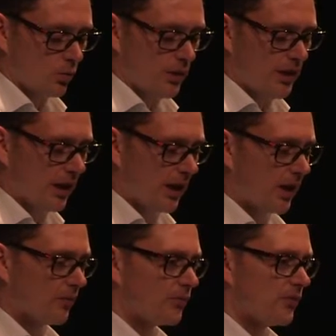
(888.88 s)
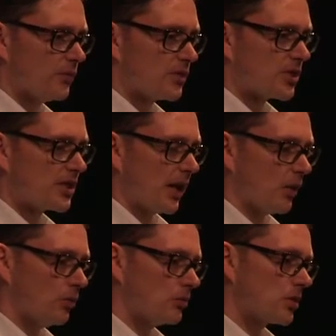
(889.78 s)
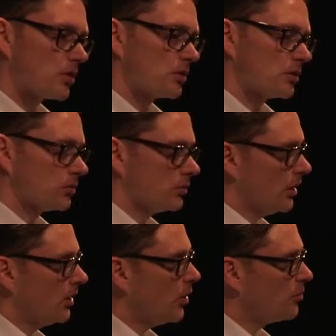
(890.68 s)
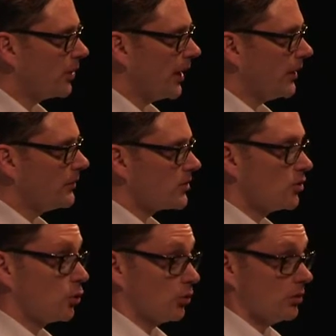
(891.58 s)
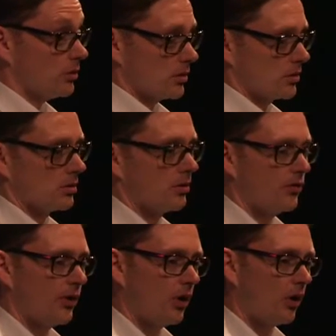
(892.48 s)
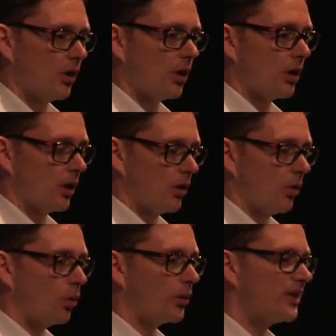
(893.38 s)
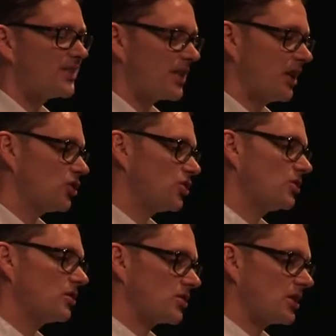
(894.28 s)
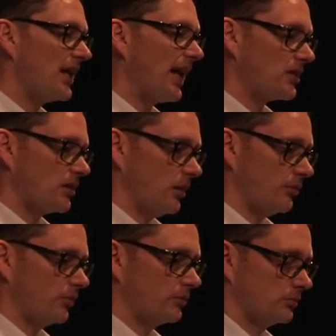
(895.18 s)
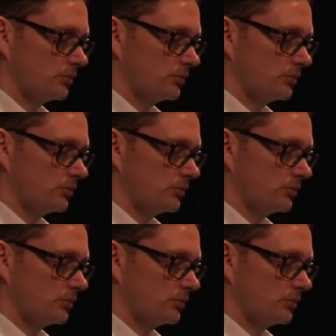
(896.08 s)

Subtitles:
we have cells in our brain, neurons, that are orientation selective.